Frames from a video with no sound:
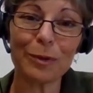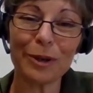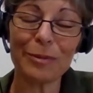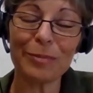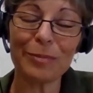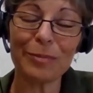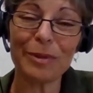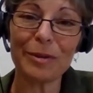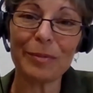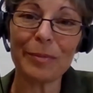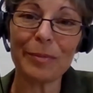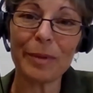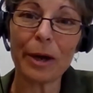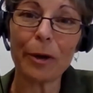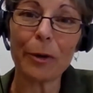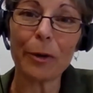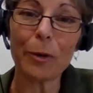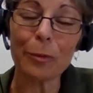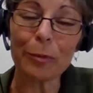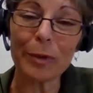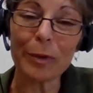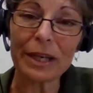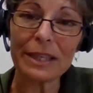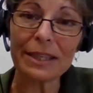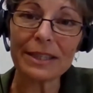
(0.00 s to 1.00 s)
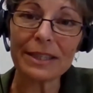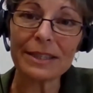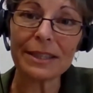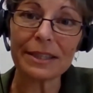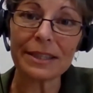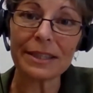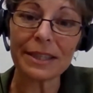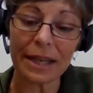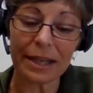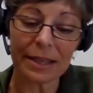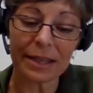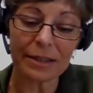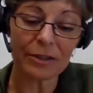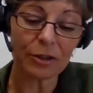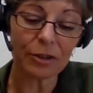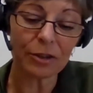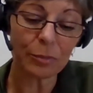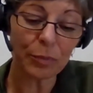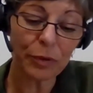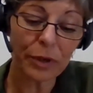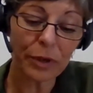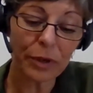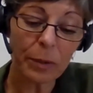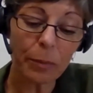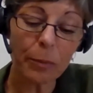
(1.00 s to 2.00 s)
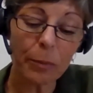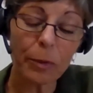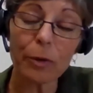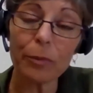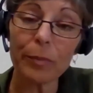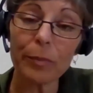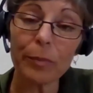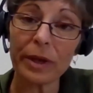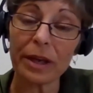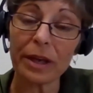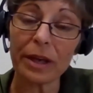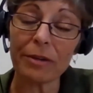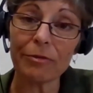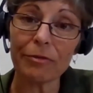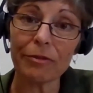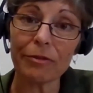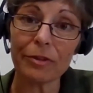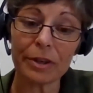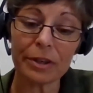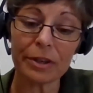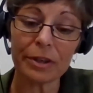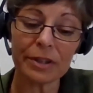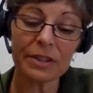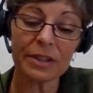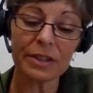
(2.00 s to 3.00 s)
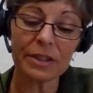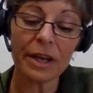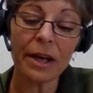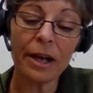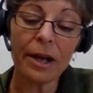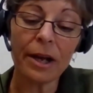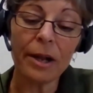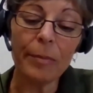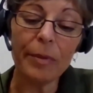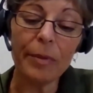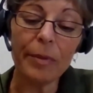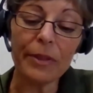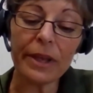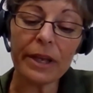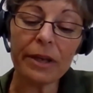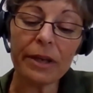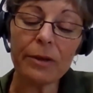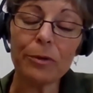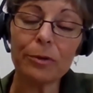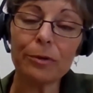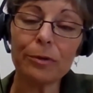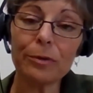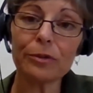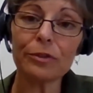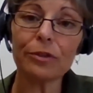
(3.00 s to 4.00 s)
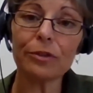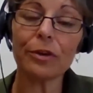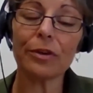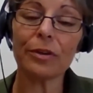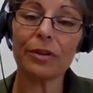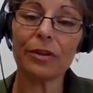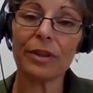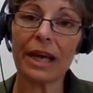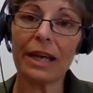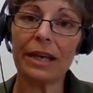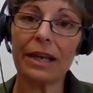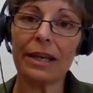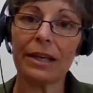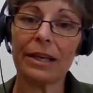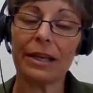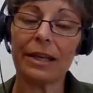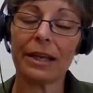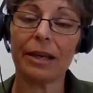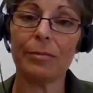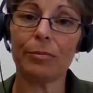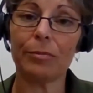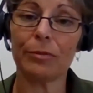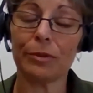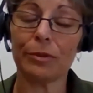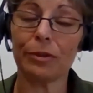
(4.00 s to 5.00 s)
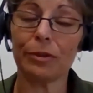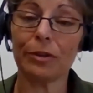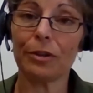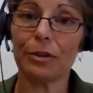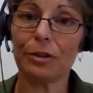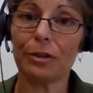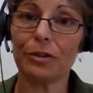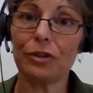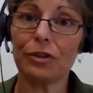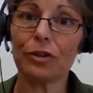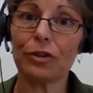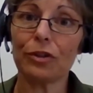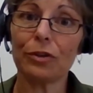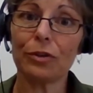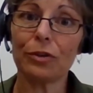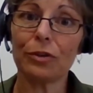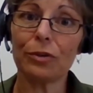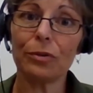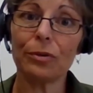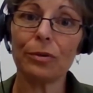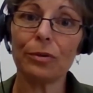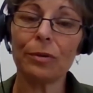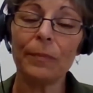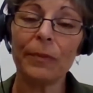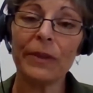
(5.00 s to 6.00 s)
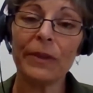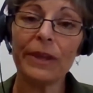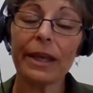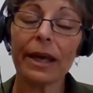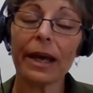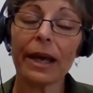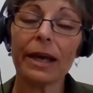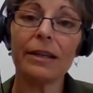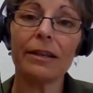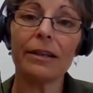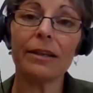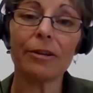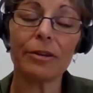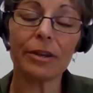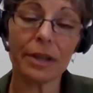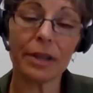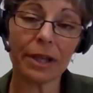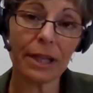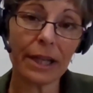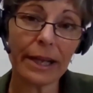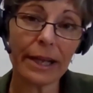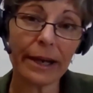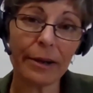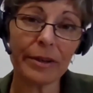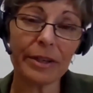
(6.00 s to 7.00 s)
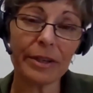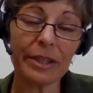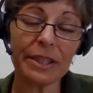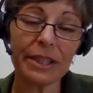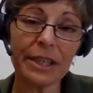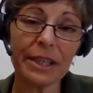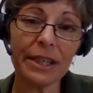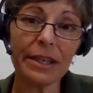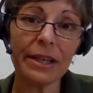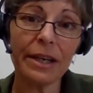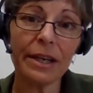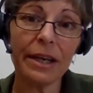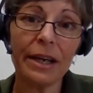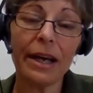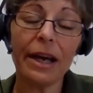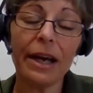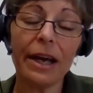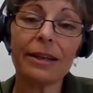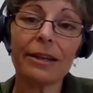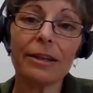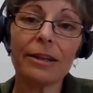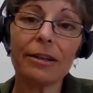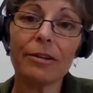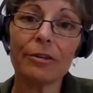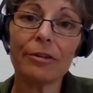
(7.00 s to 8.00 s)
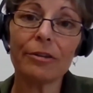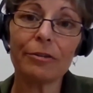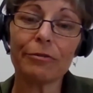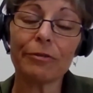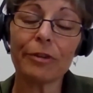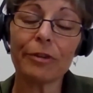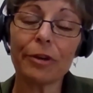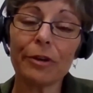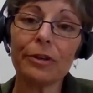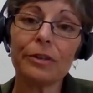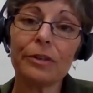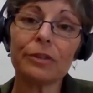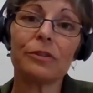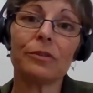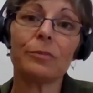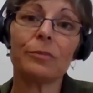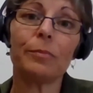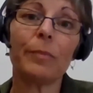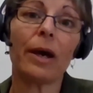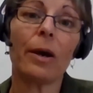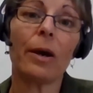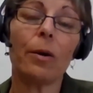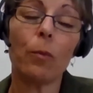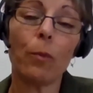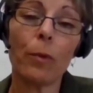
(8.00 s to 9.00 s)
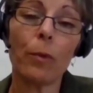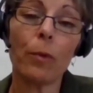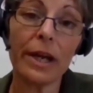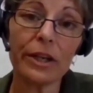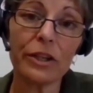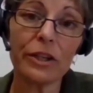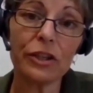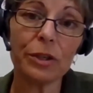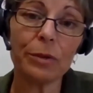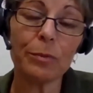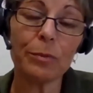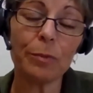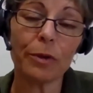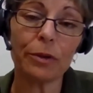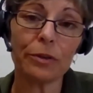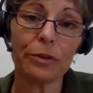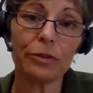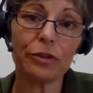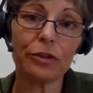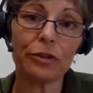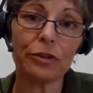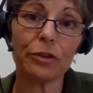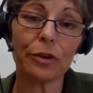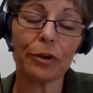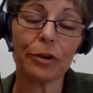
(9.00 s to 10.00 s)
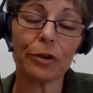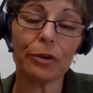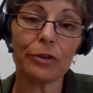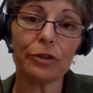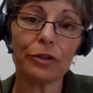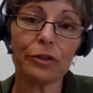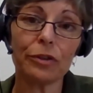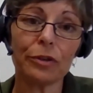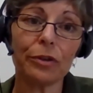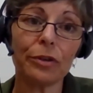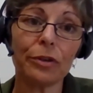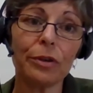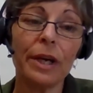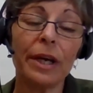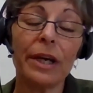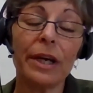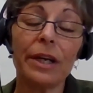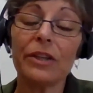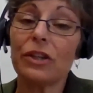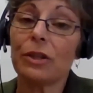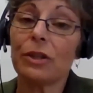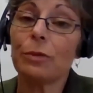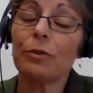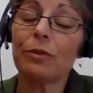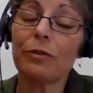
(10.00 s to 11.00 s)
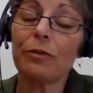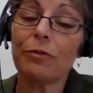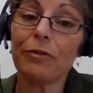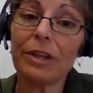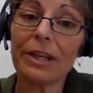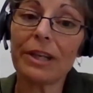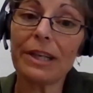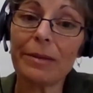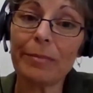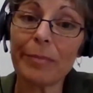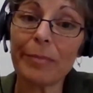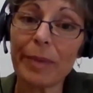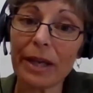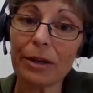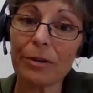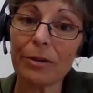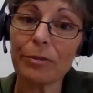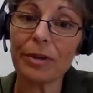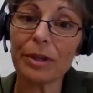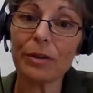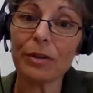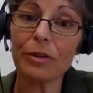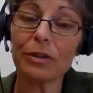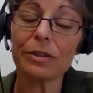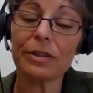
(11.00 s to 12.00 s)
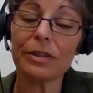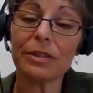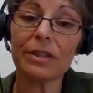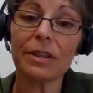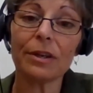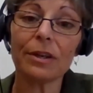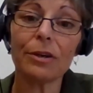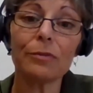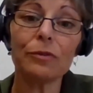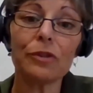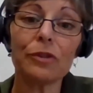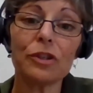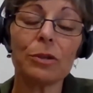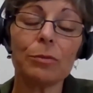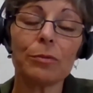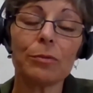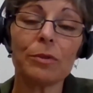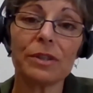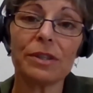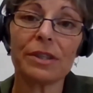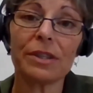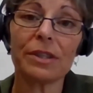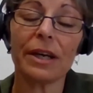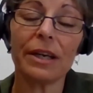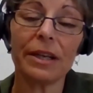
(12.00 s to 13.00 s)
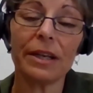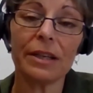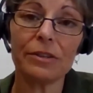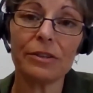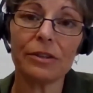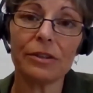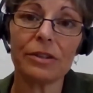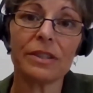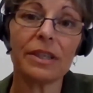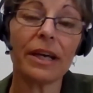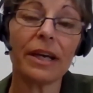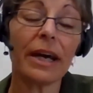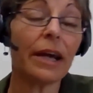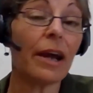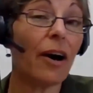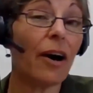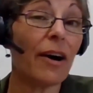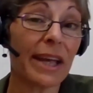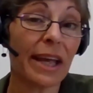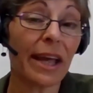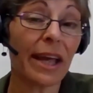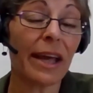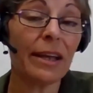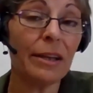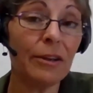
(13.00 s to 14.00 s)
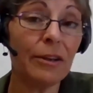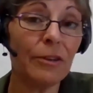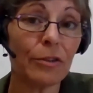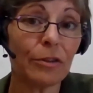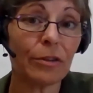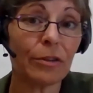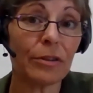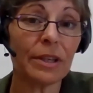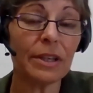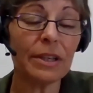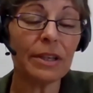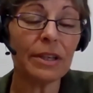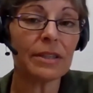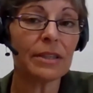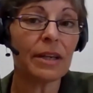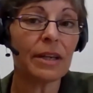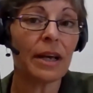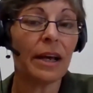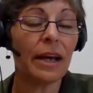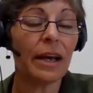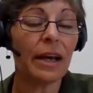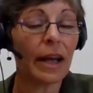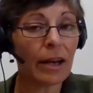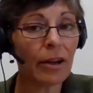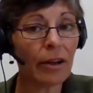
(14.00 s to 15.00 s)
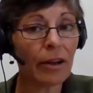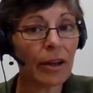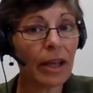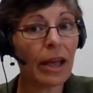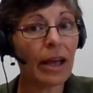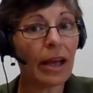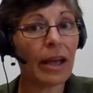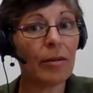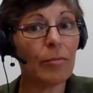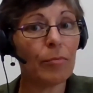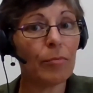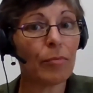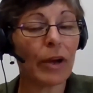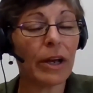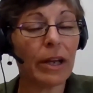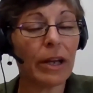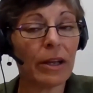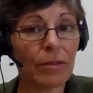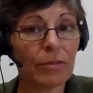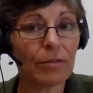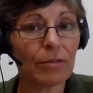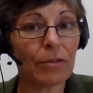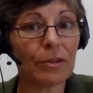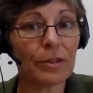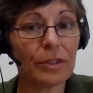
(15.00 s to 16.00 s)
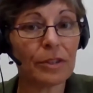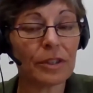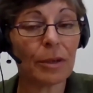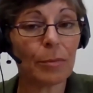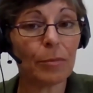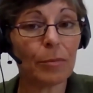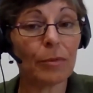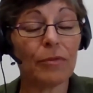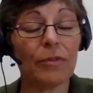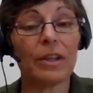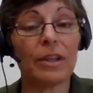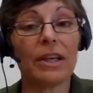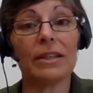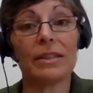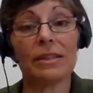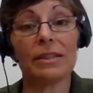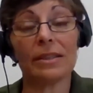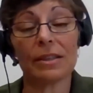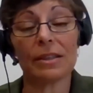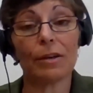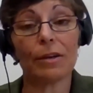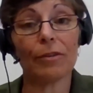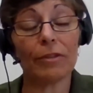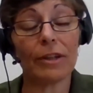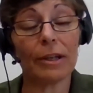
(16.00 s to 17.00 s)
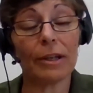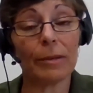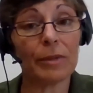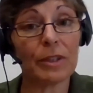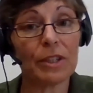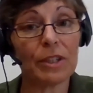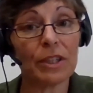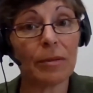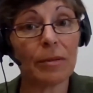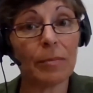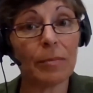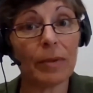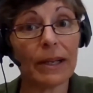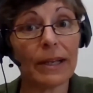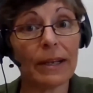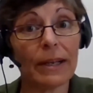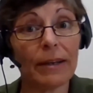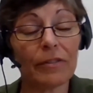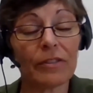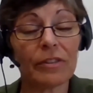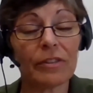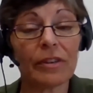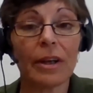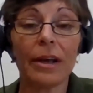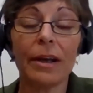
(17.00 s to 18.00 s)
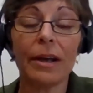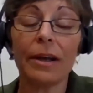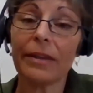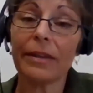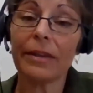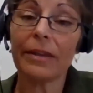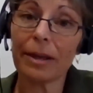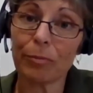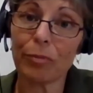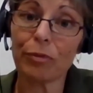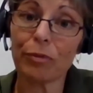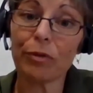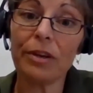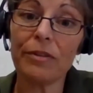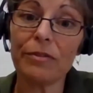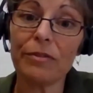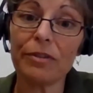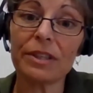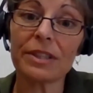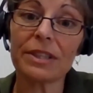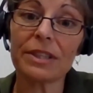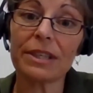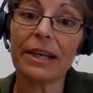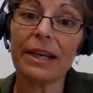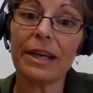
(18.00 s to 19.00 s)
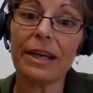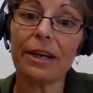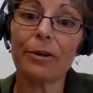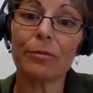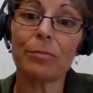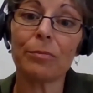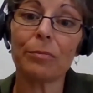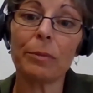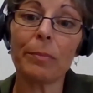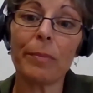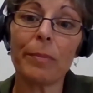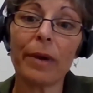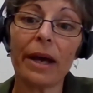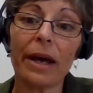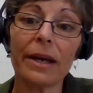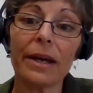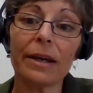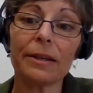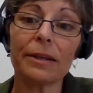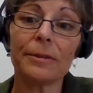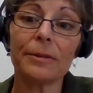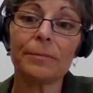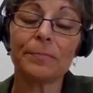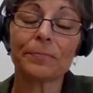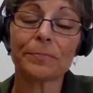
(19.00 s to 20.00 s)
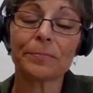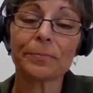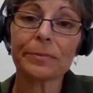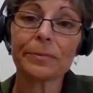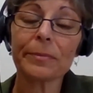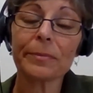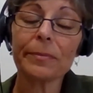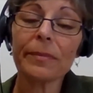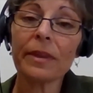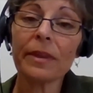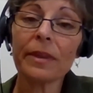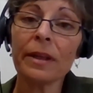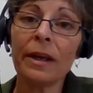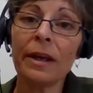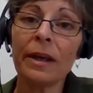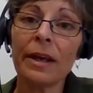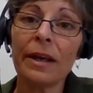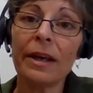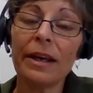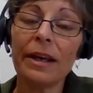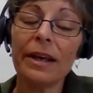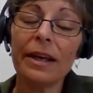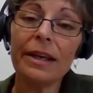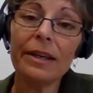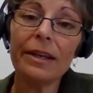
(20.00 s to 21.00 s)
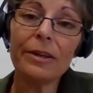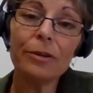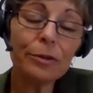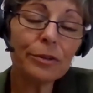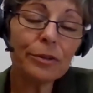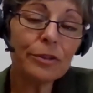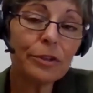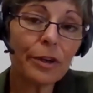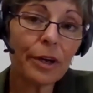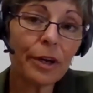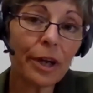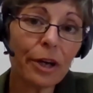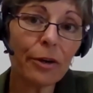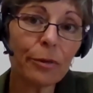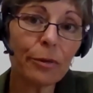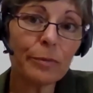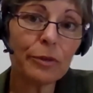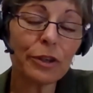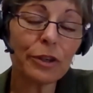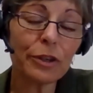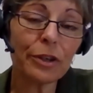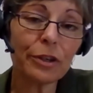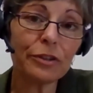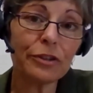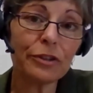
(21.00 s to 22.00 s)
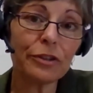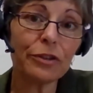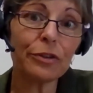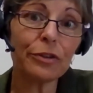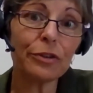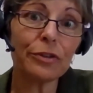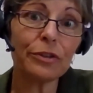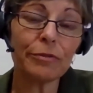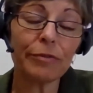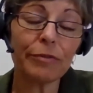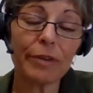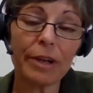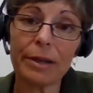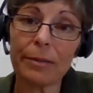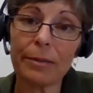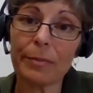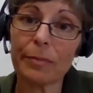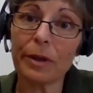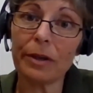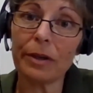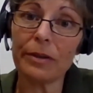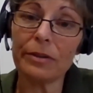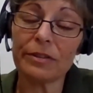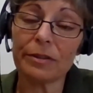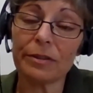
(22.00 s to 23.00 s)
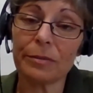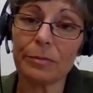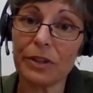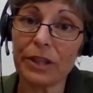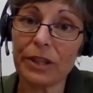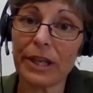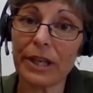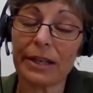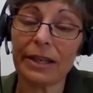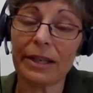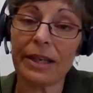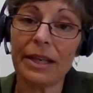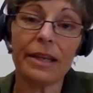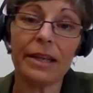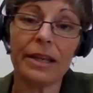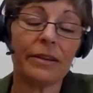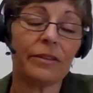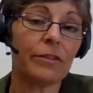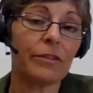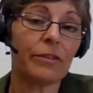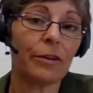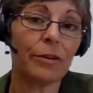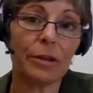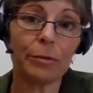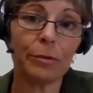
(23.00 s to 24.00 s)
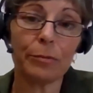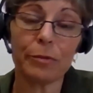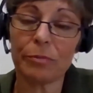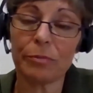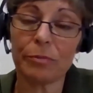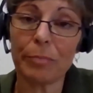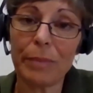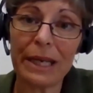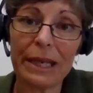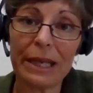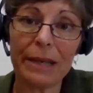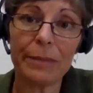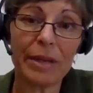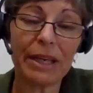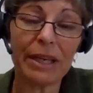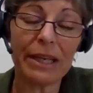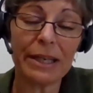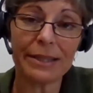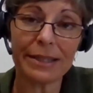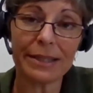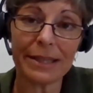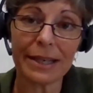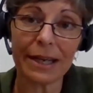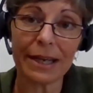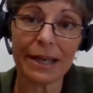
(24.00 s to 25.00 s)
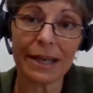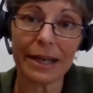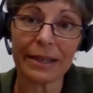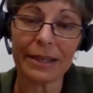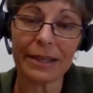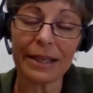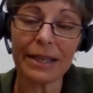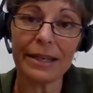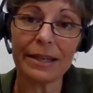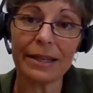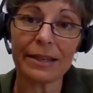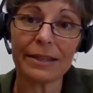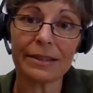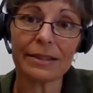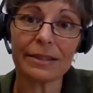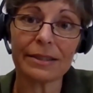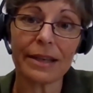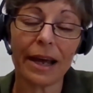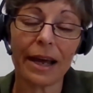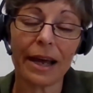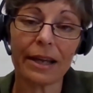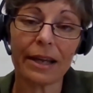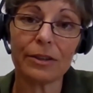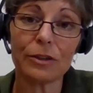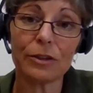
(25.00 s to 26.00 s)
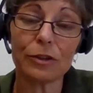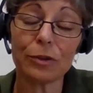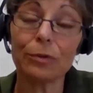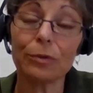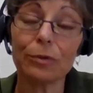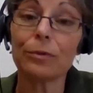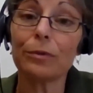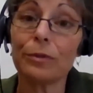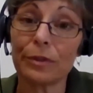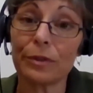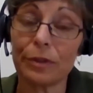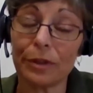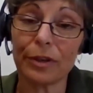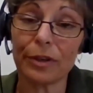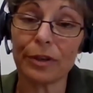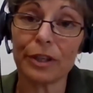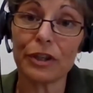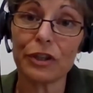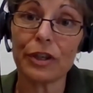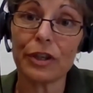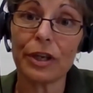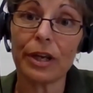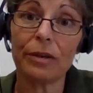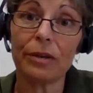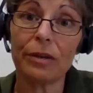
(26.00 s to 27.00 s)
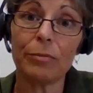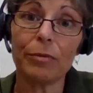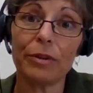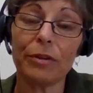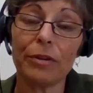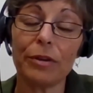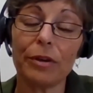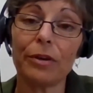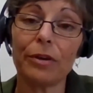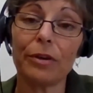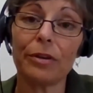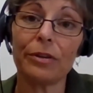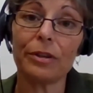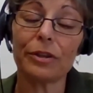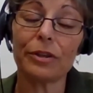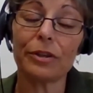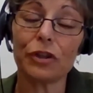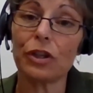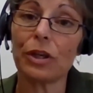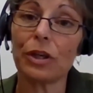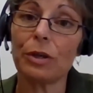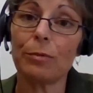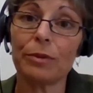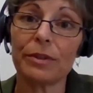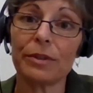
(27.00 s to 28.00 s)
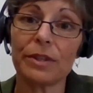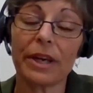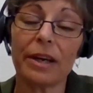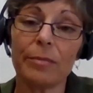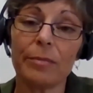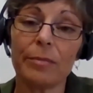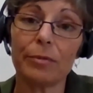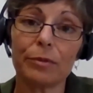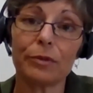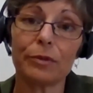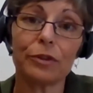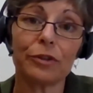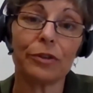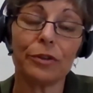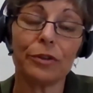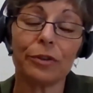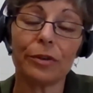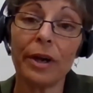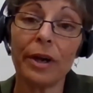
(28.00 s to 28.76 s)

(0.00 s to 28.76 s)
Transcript: a bit about already today, so putting well-being first, but then also that enabled her to gain a lot of clarity and a lot of focus about where she wanted to go to. She was feeling better in herself. She was starting to say, I can do this, and I can break through some of these self-limiting beliefs that previously held me back. It also helped her to develop some techniques. So there was many techniques and tools that I shared with her that she was able to